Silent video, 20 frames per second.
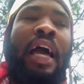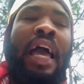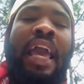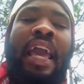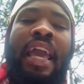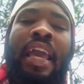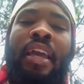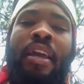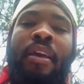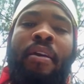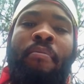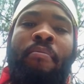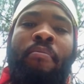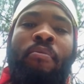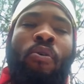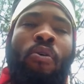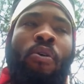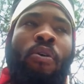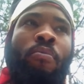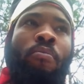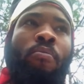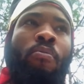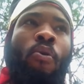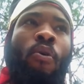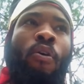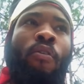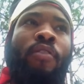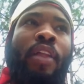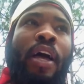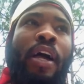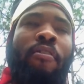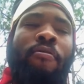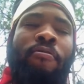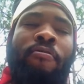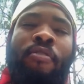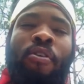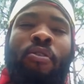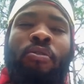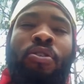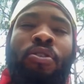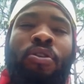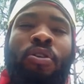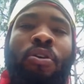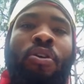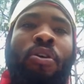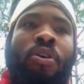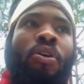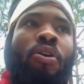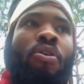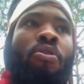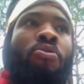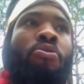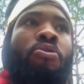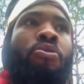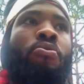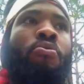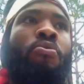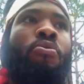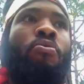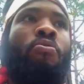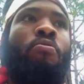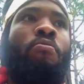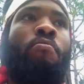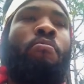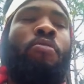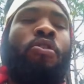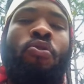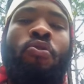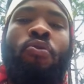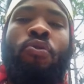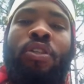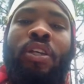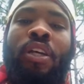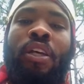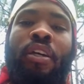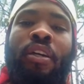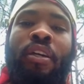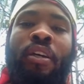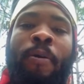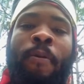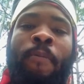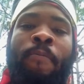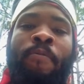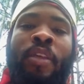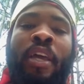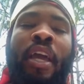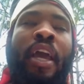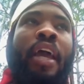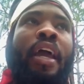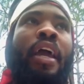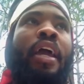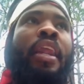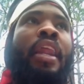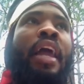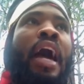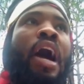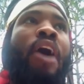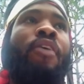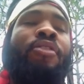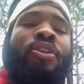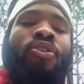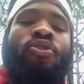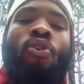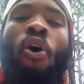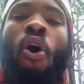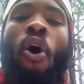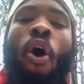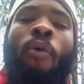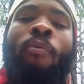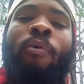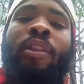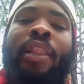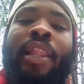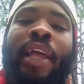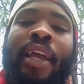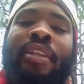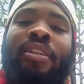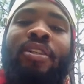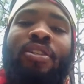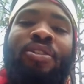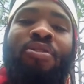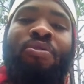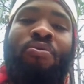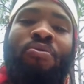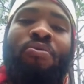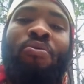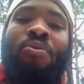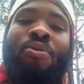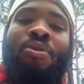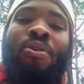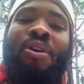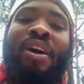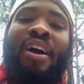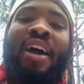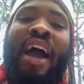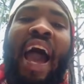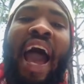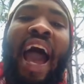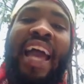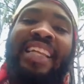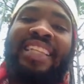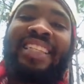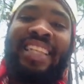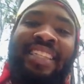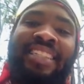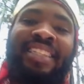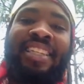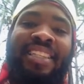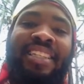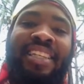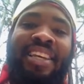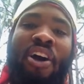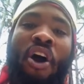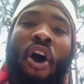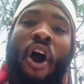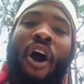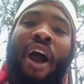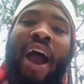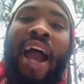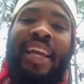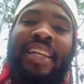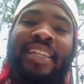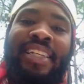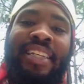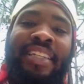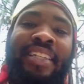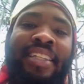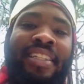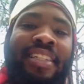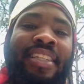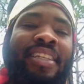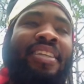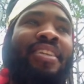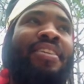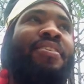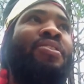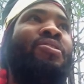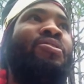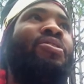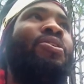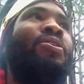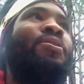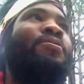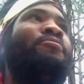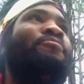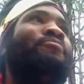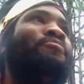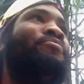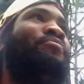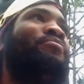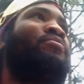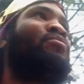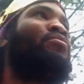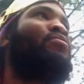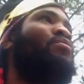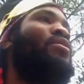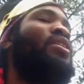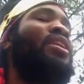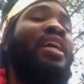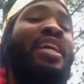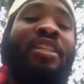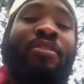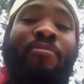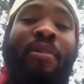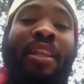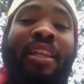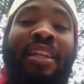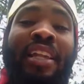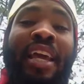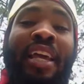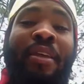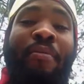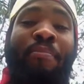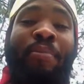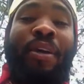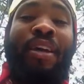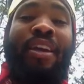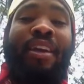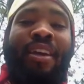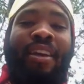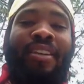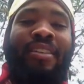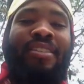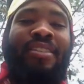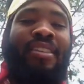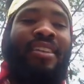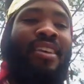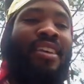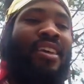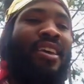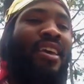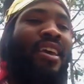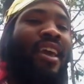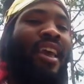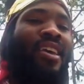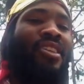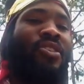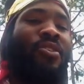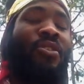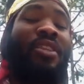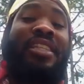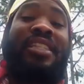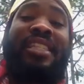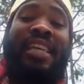aim, or more of like a filter through music, and how this all relates to identity, our identity, as melanated beings. And so this